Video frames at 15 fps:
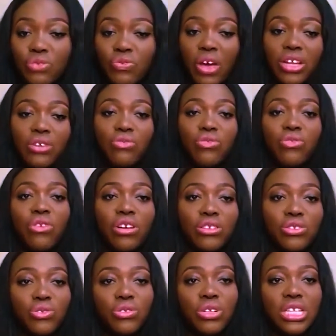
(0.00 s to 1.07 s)
If you're in a rural
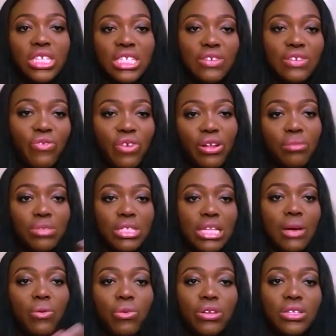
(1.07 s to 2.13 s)
school, it's different, almost
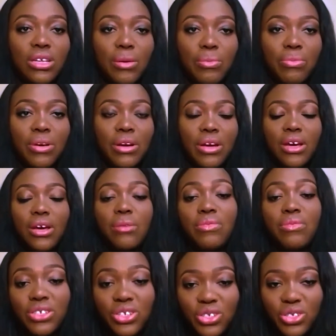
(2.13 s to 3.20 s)
like what
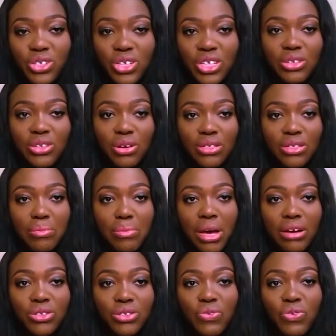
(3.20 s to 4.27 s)
Precious just talked
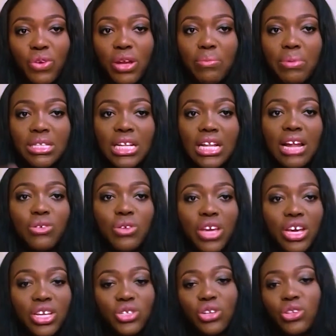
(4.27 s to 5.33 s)
about. If you're in a particular
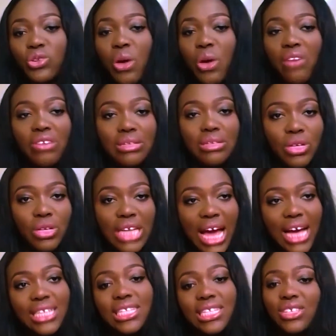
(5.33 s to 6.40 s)
location, you don't have as much
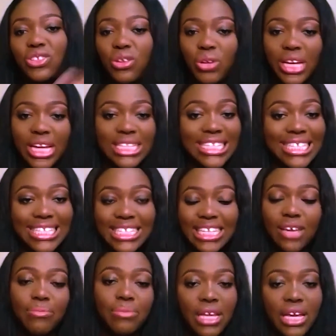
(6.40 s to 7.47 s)
access, you're not getting the
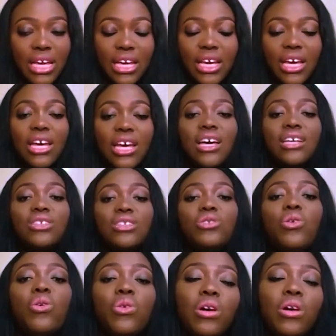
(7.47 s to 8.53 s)
same thing.
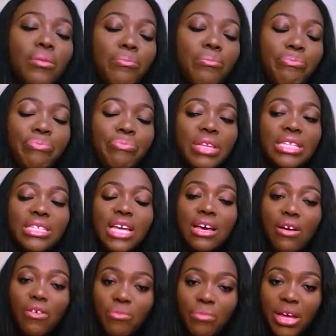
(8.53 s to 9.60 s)
So the state
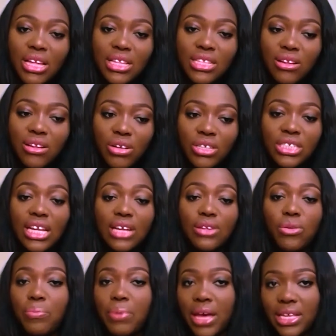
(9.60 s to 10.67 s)
government launched
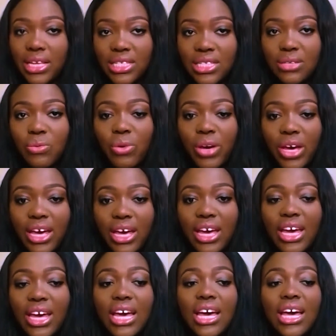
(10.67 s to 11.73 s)
Edo Best, where
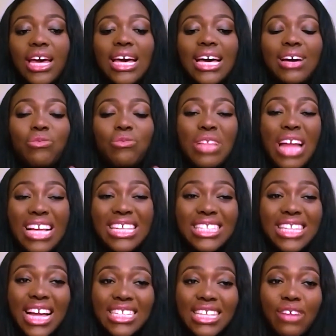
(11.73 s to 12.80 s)
that
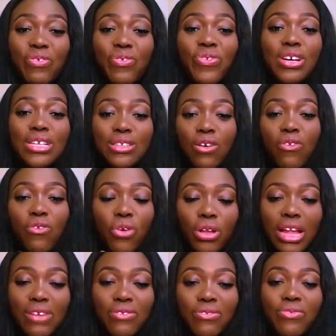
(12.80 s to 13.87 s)
started first of all
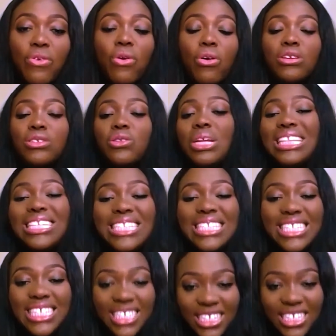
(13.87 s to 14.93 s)
and focused on the
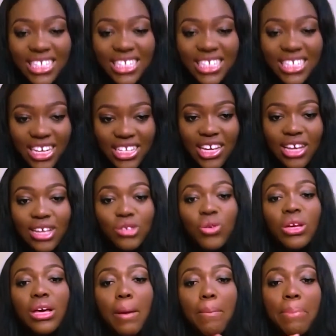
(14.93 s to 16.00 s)
teachers.
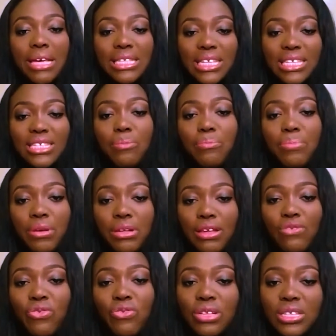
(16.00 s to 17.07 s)
So capacity
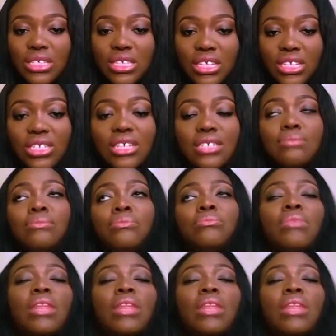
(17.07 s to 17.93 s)
building for the teachers.